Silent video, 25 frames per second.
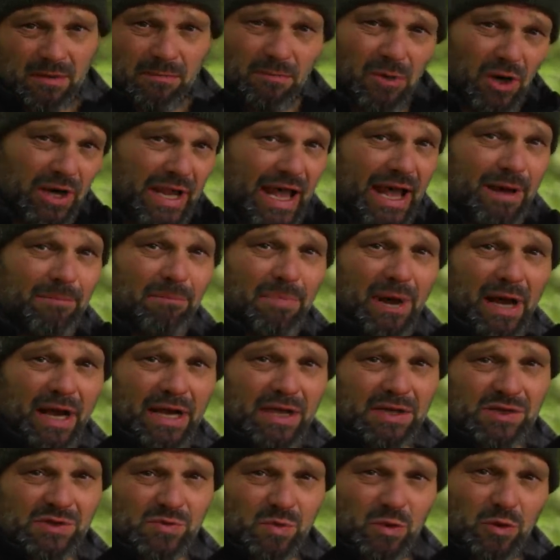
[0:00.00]
my
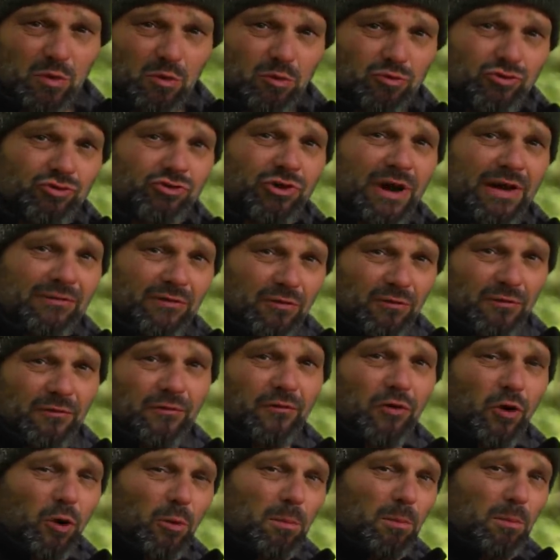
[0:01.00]
campaigns will travel
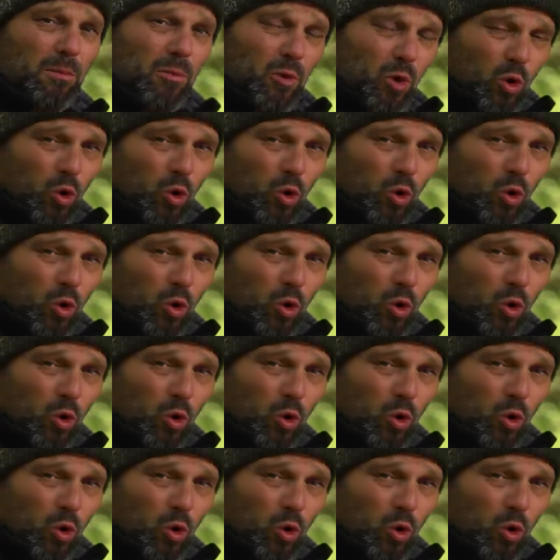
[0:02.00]
from